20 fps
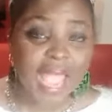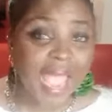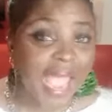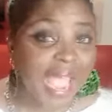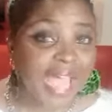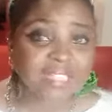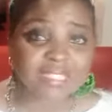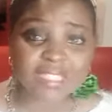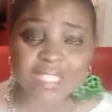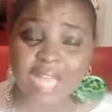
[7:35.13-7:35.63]

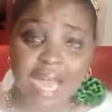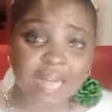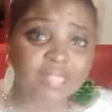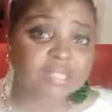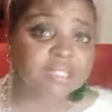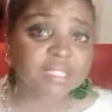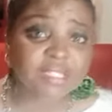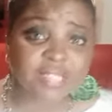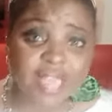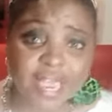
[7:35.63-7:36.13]
Ask
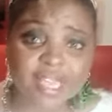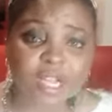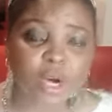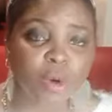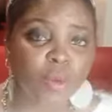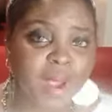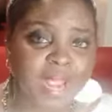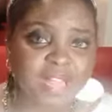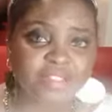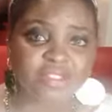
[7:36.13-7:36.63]
God to take
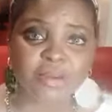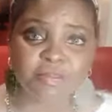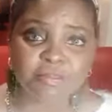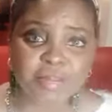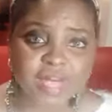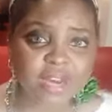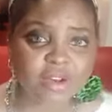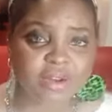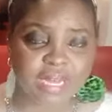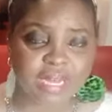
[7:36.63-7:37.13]
away the
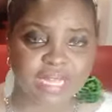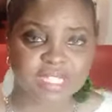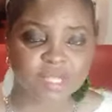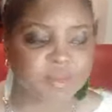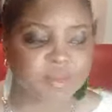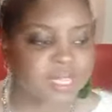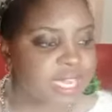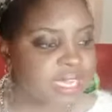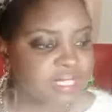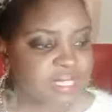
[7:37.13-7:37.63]
bitterness,
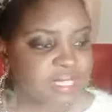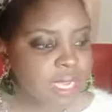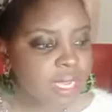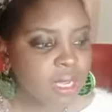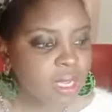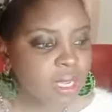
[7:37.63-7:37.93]
because